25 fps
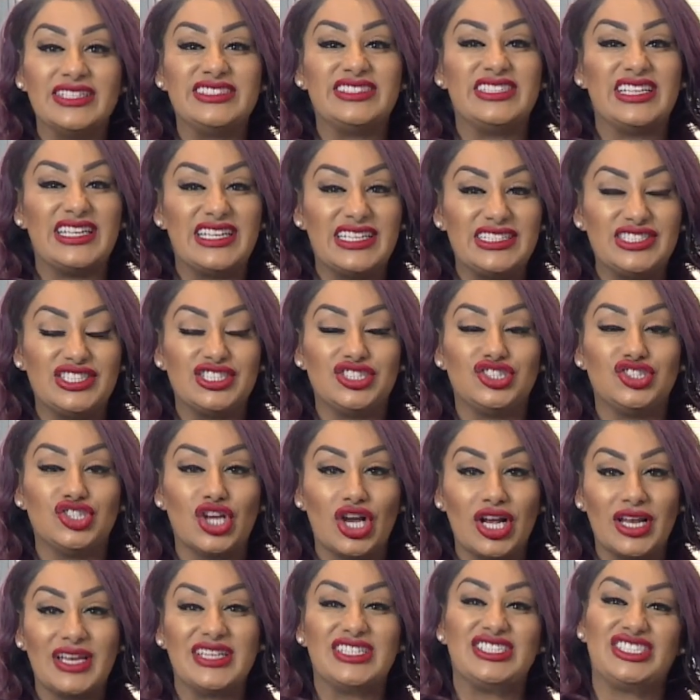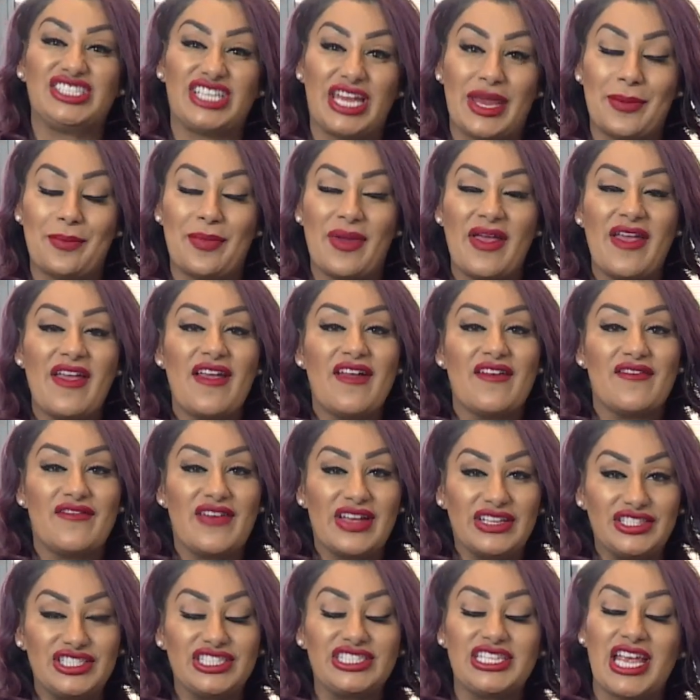delicious chocolate chip
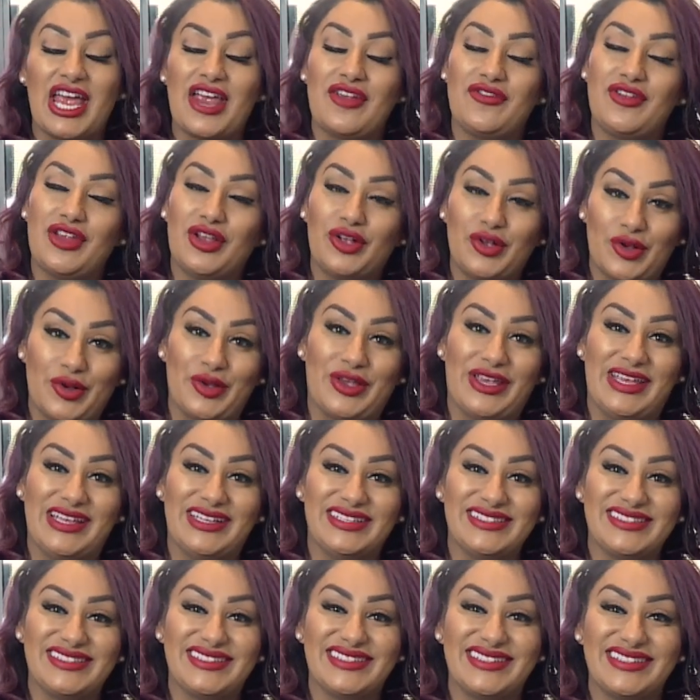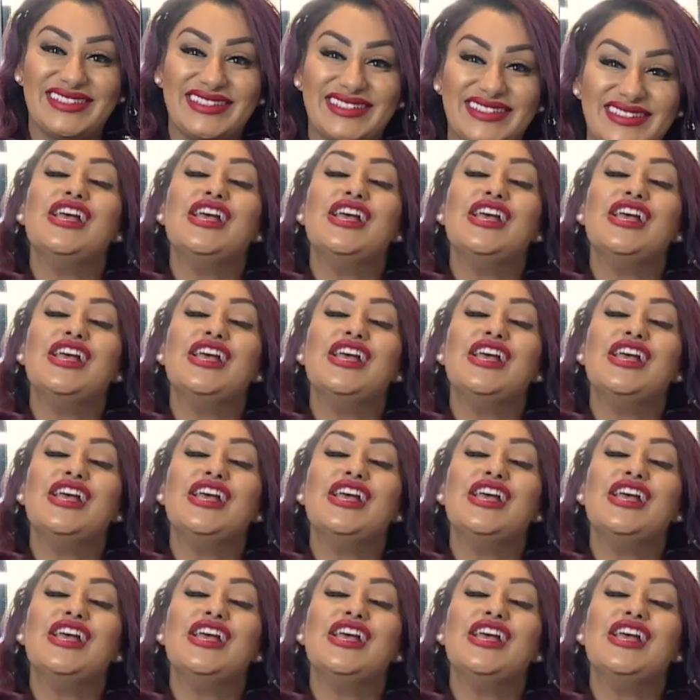vegetarian cookies.